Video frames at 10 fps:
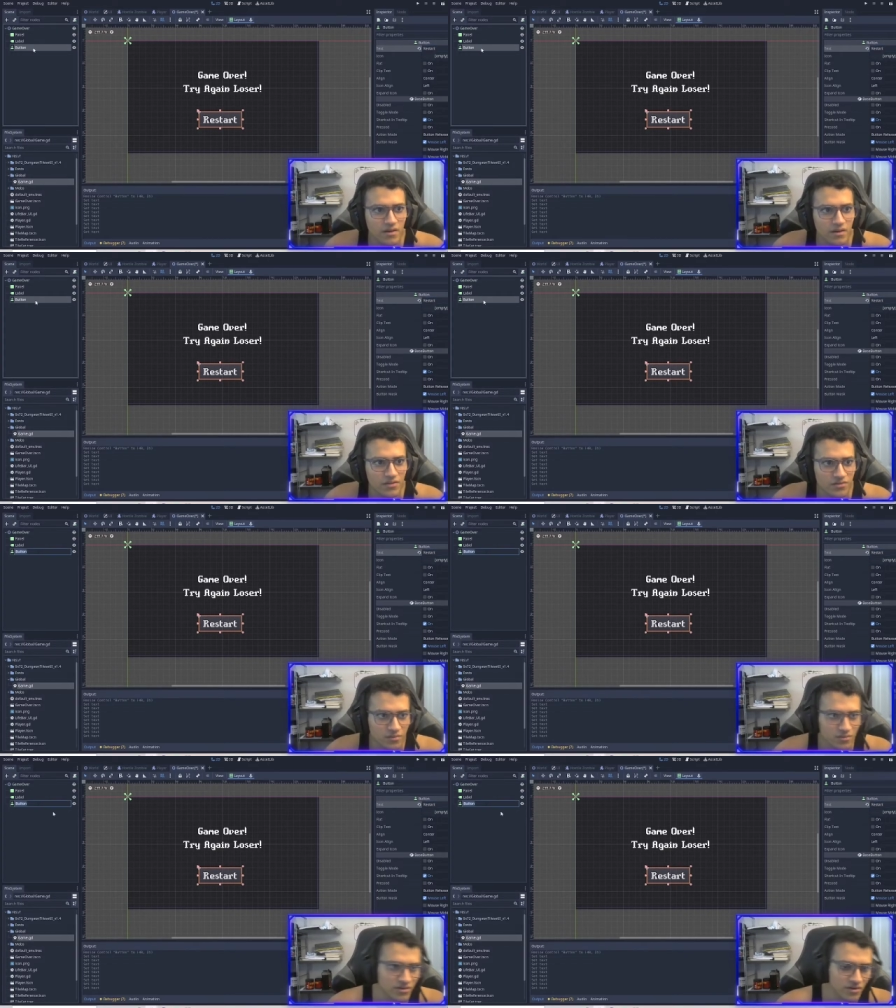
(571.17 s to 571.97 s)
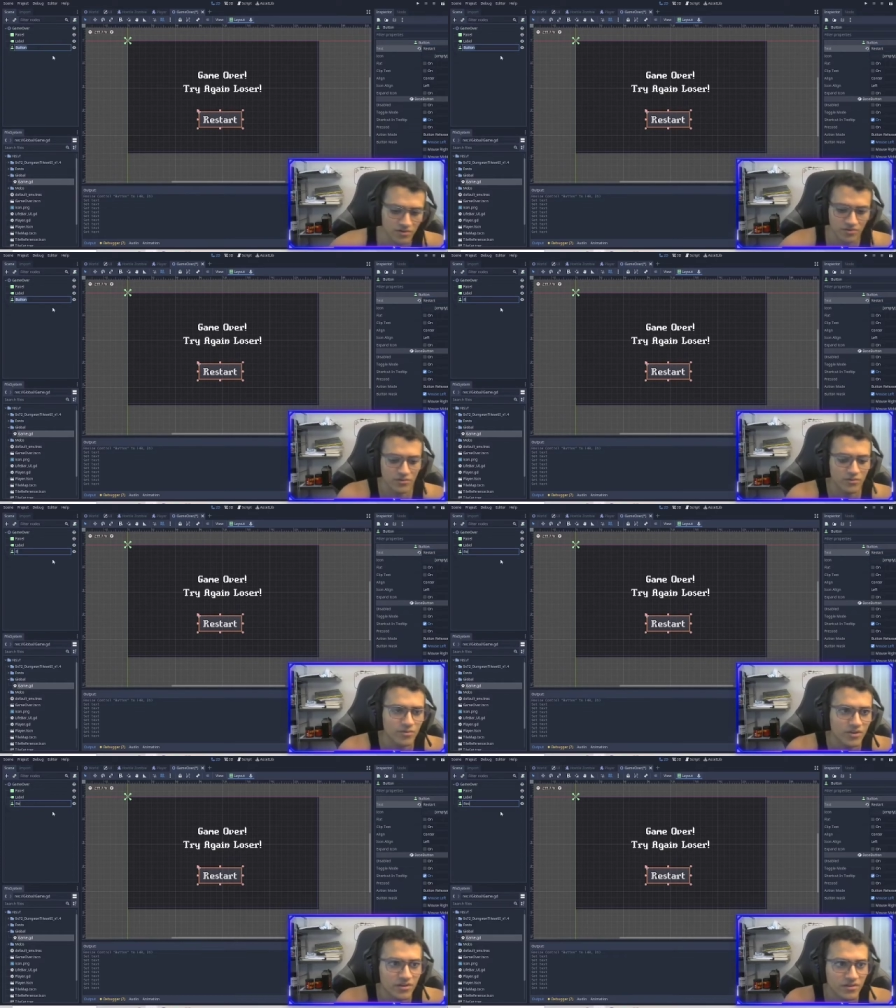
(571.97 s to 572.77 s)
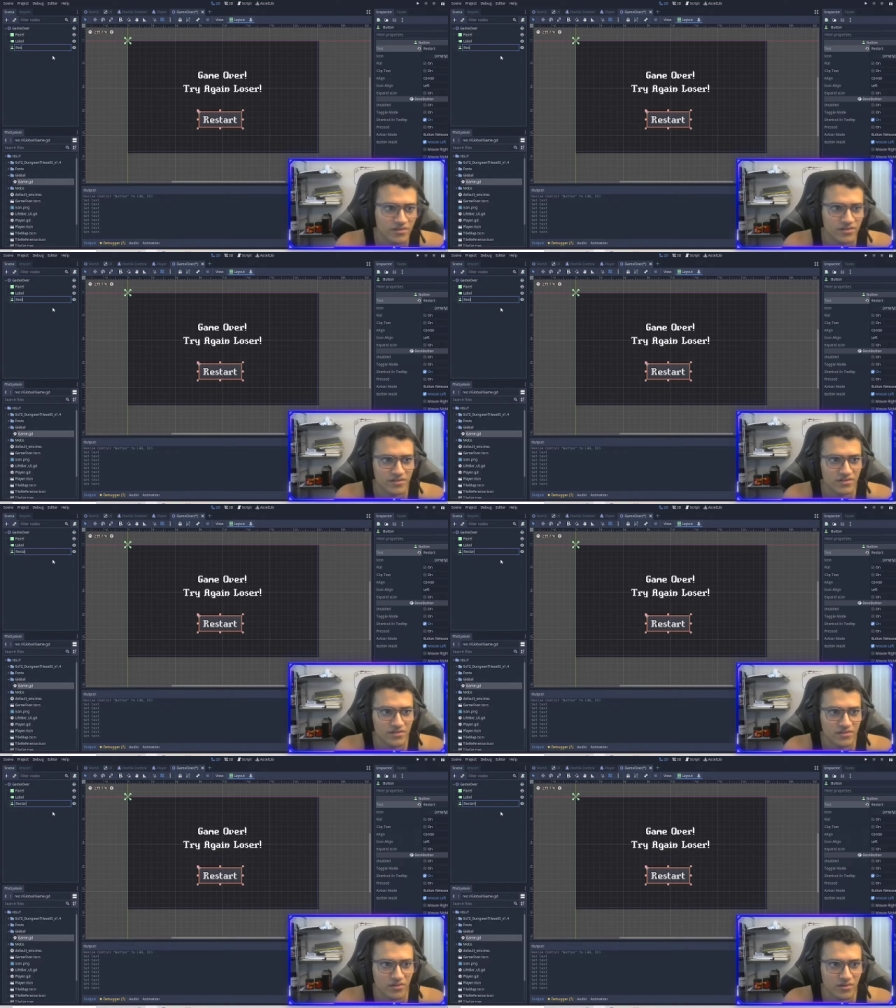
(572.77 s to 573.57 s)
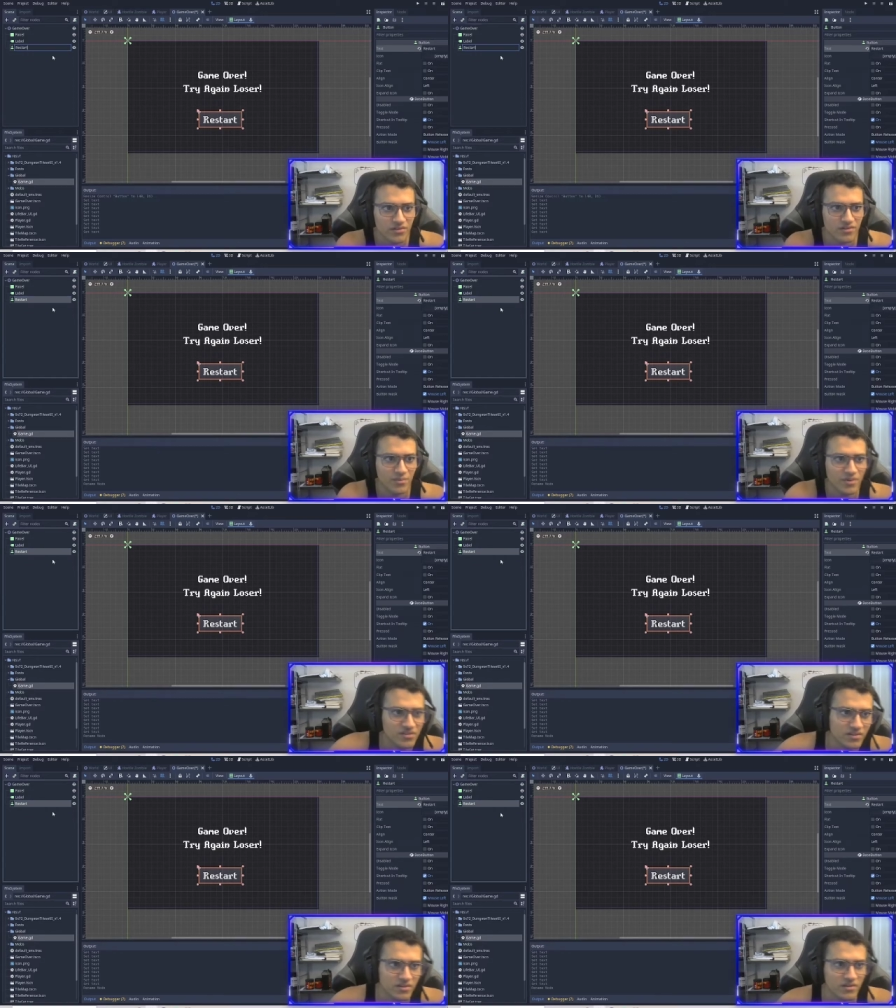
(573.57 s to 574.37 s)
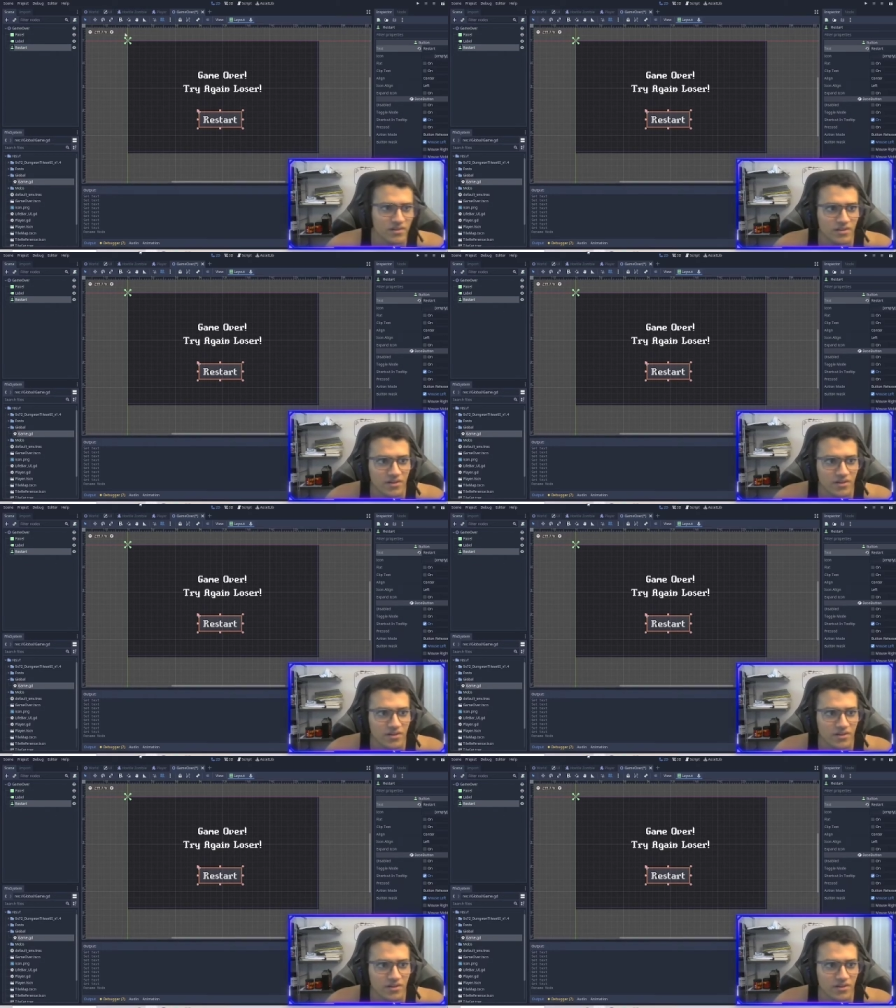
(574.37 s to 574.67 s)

And this will be our restart button.